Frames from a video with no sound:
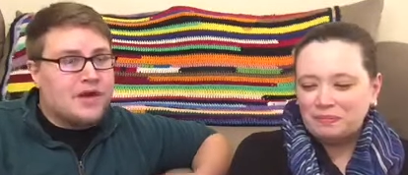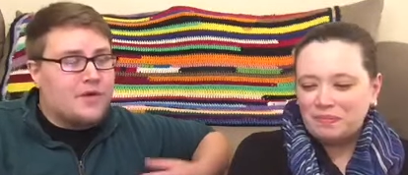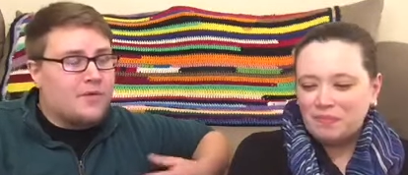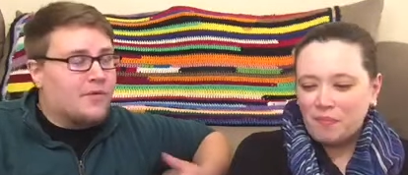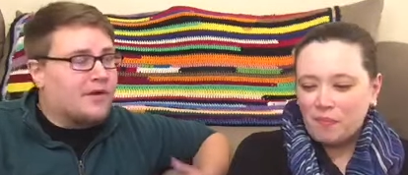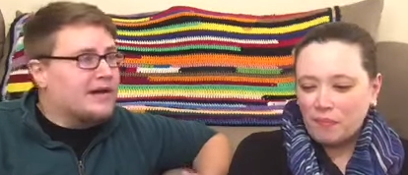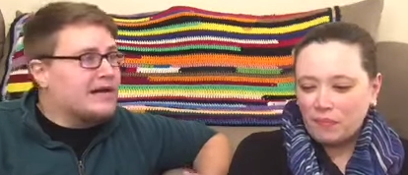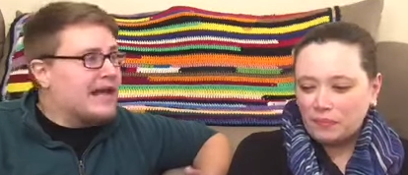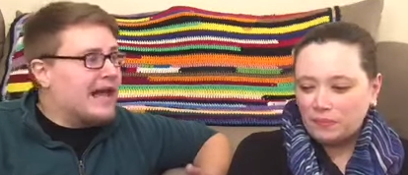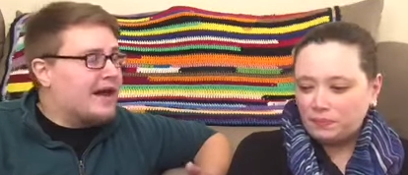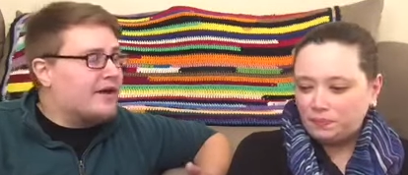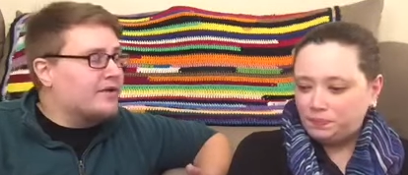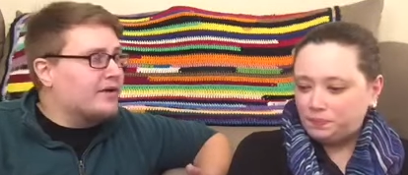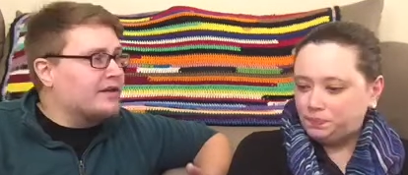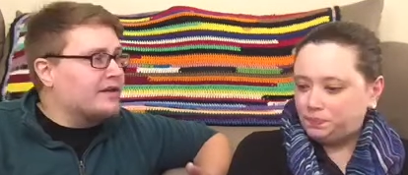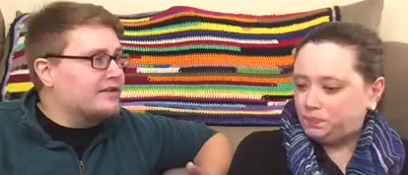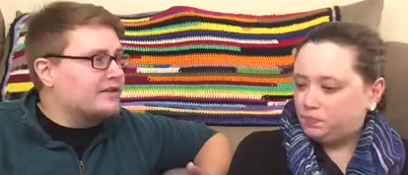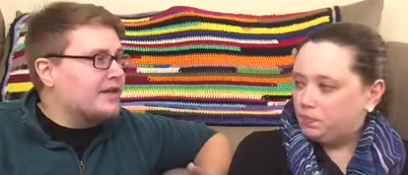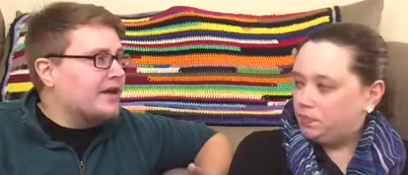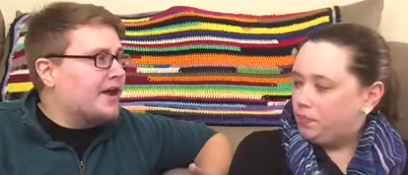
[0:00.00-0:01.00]
Speaker 1: What, how
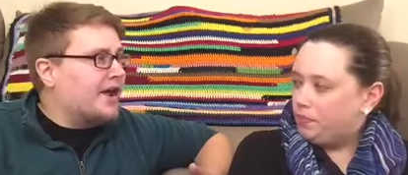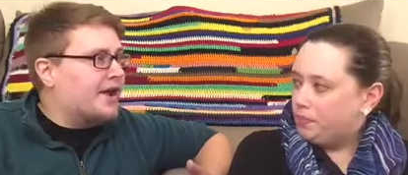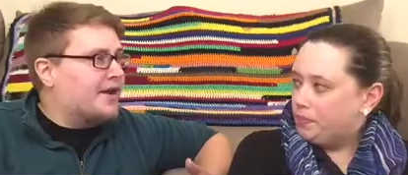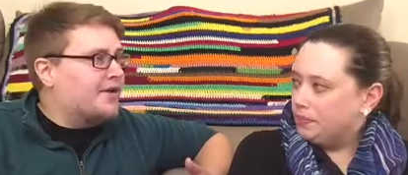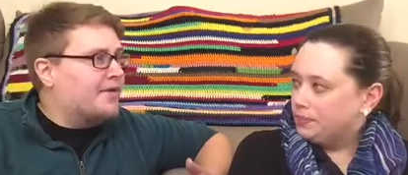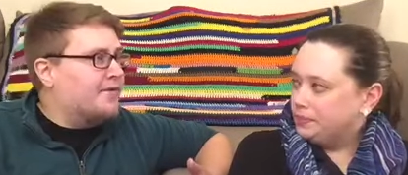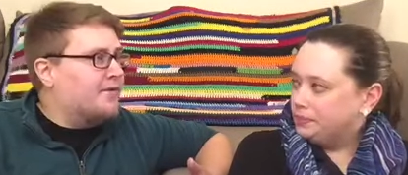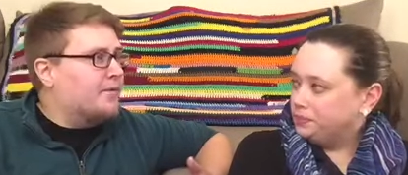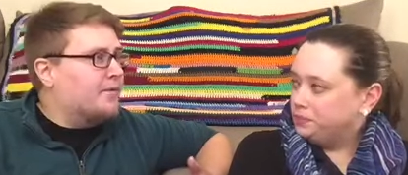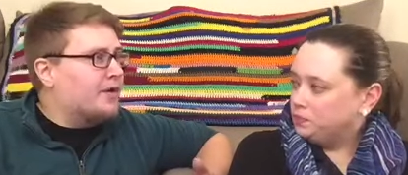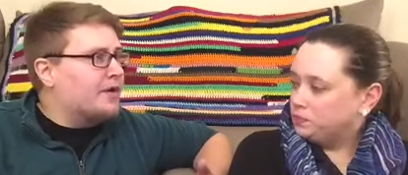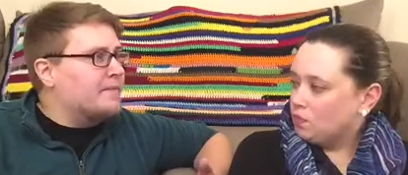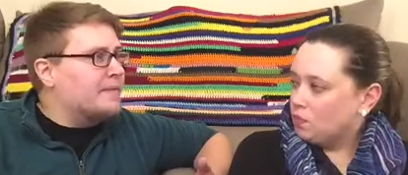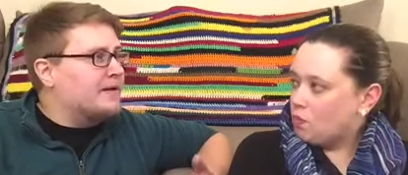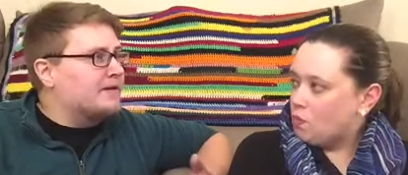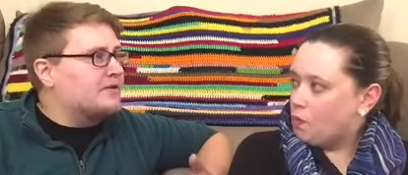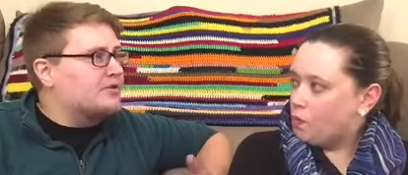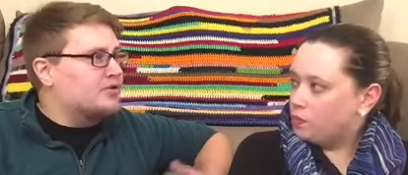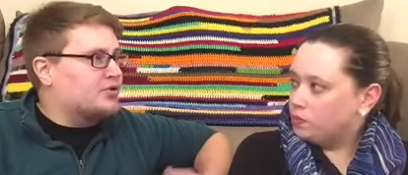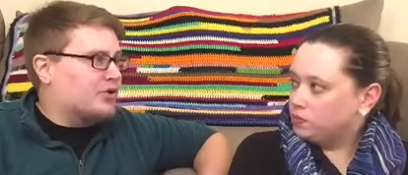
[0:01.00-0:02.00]
do they say it? And one
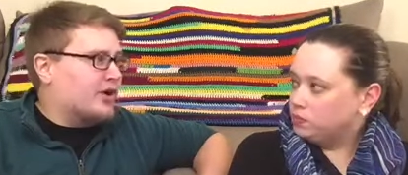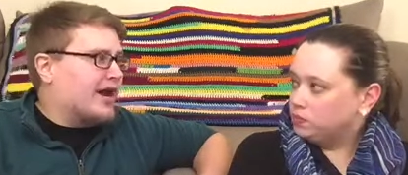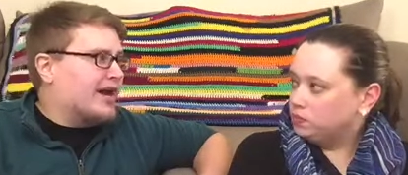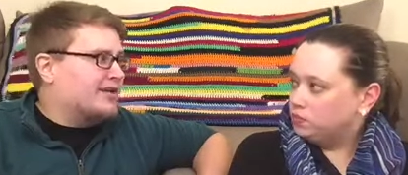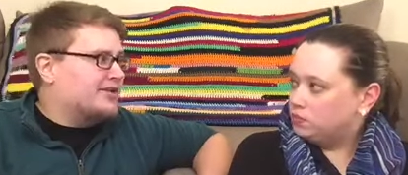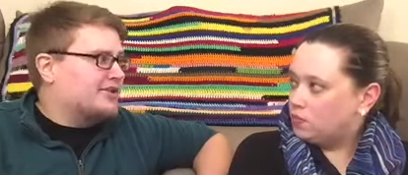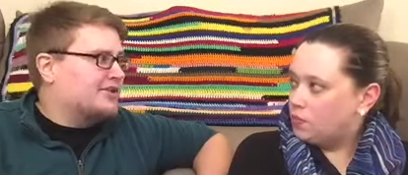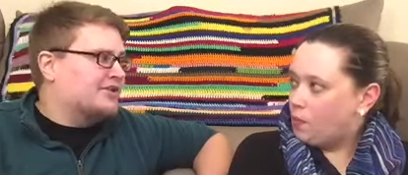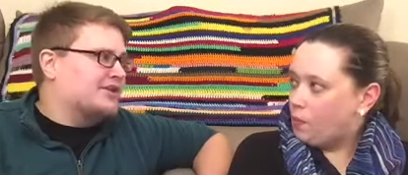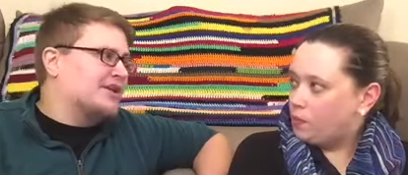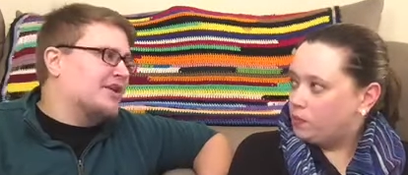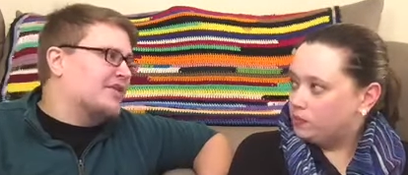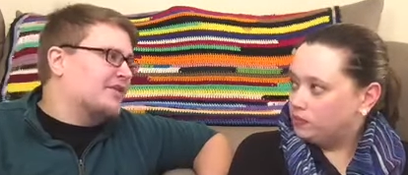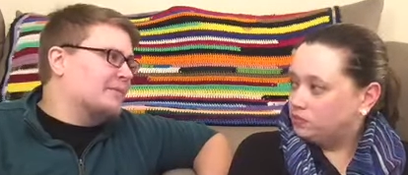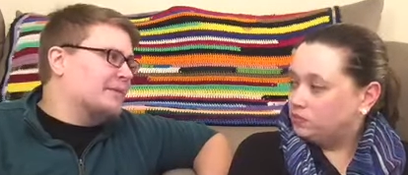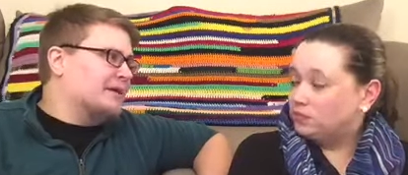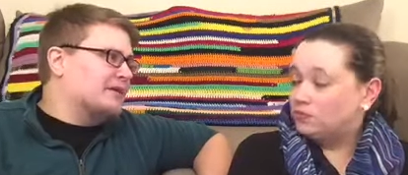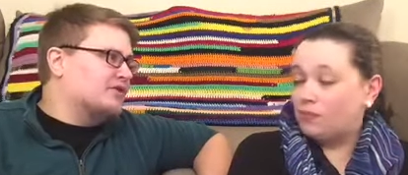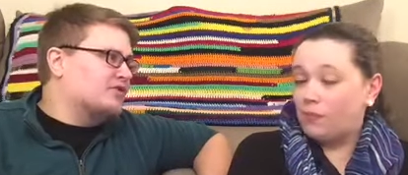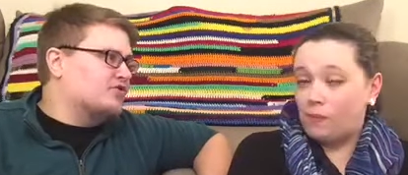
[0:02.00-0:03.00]
man's trash is
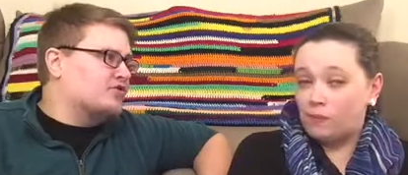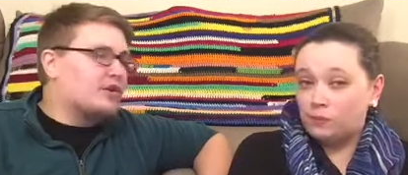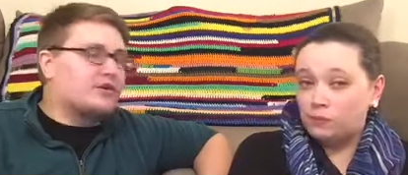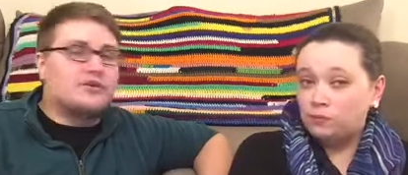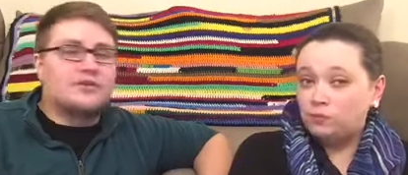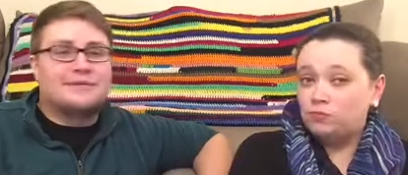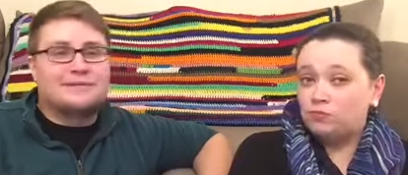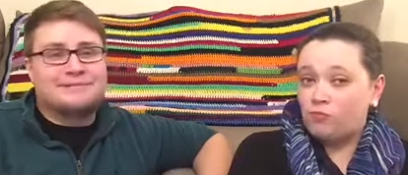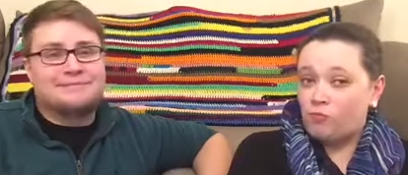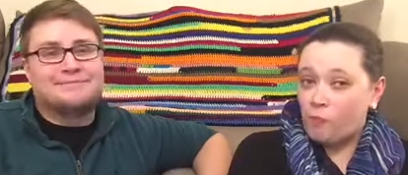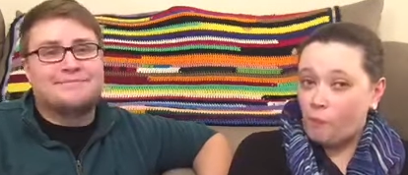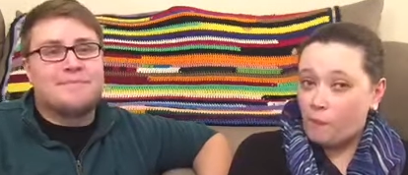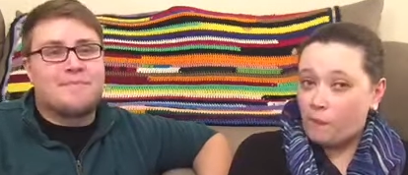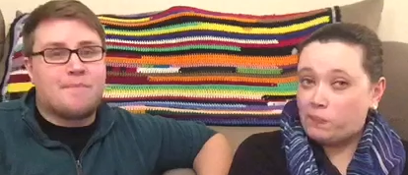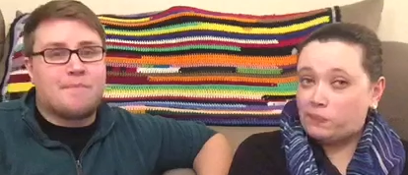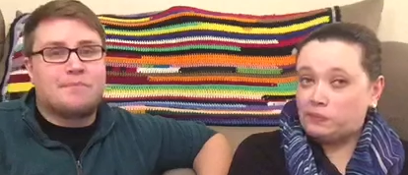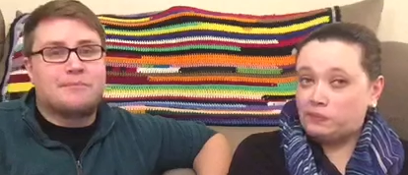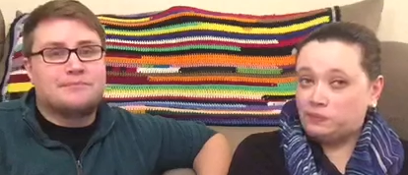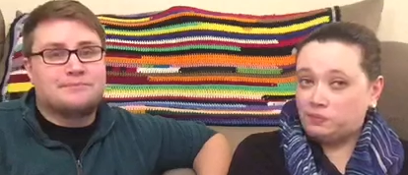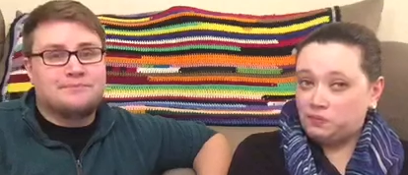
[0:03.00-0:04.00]
another man's treasure.
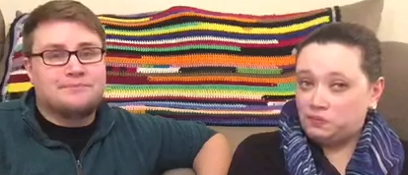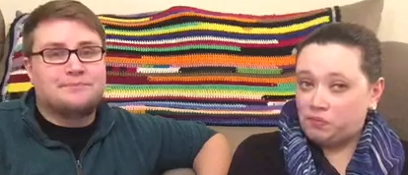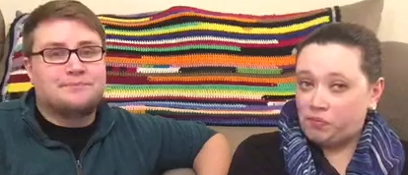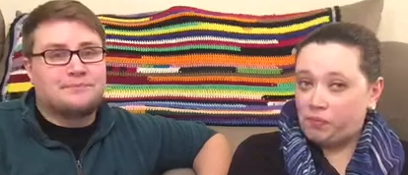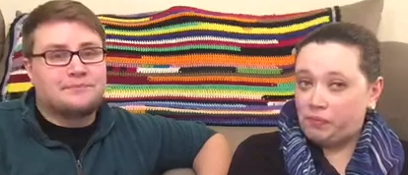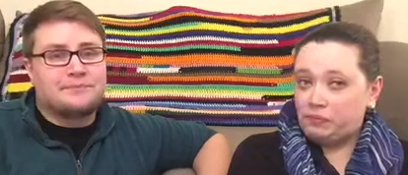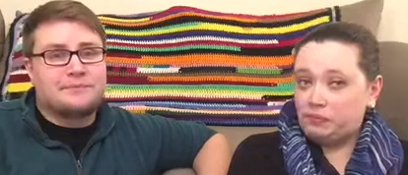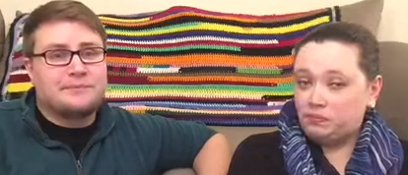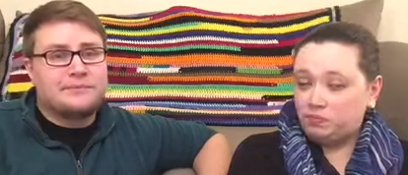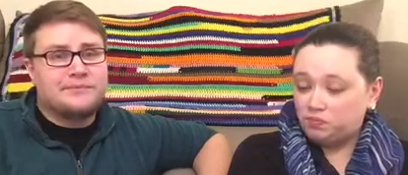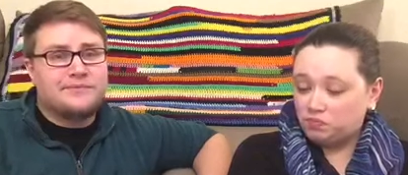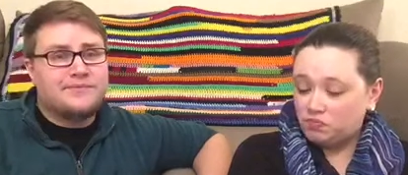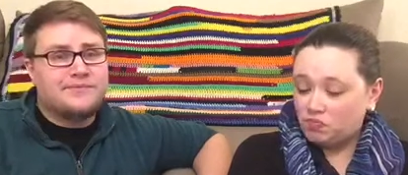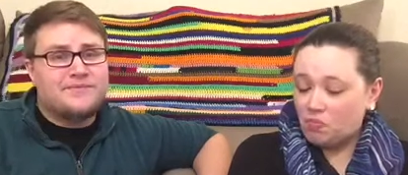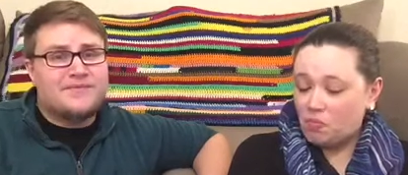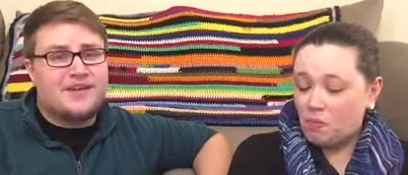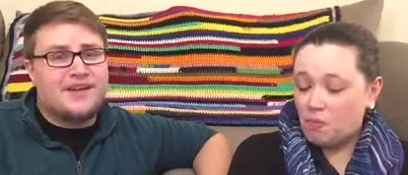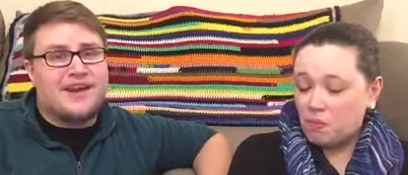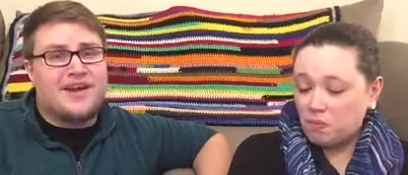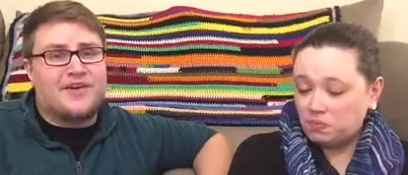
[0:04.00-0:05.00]
Mm-hmm.
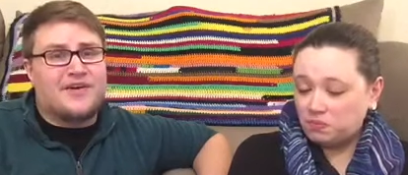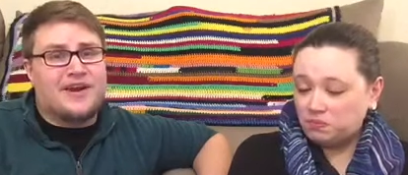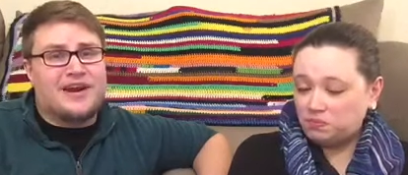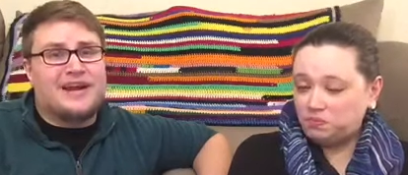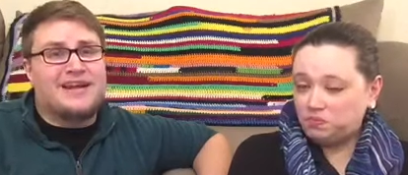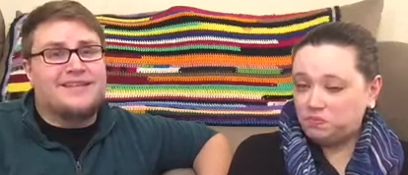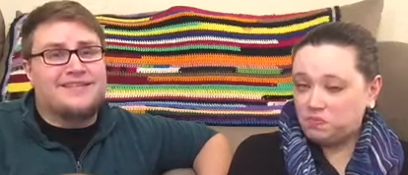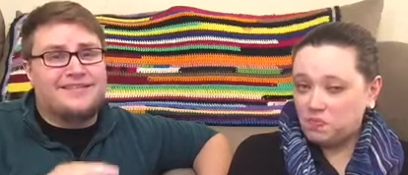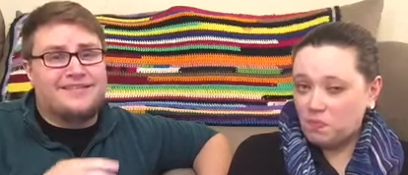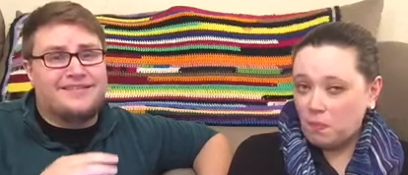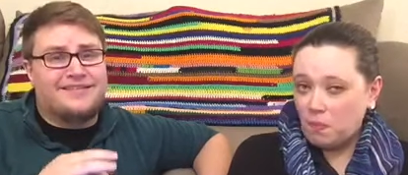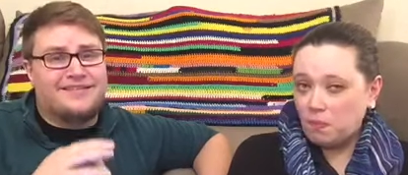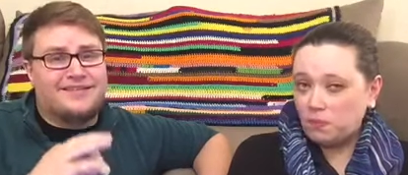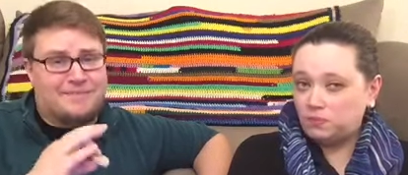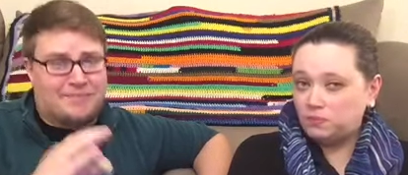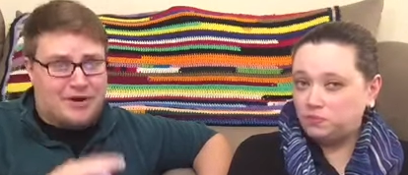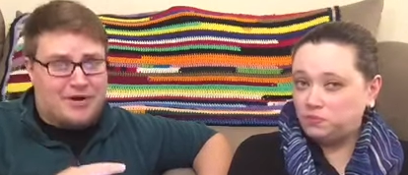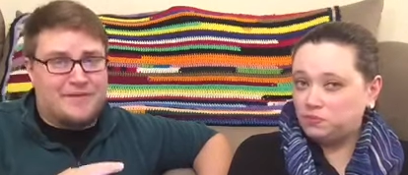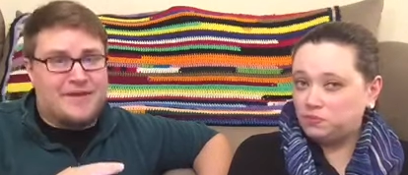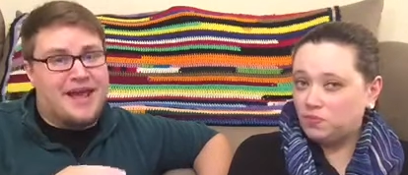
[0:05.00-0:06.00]
Okay,
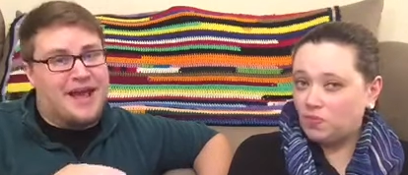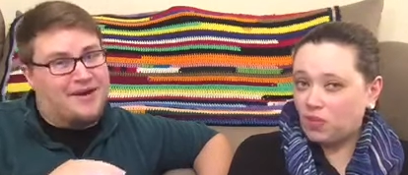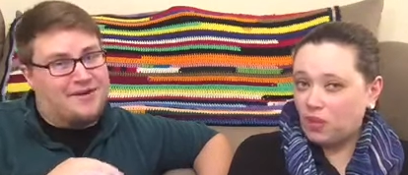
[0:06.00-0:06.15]
the Barbie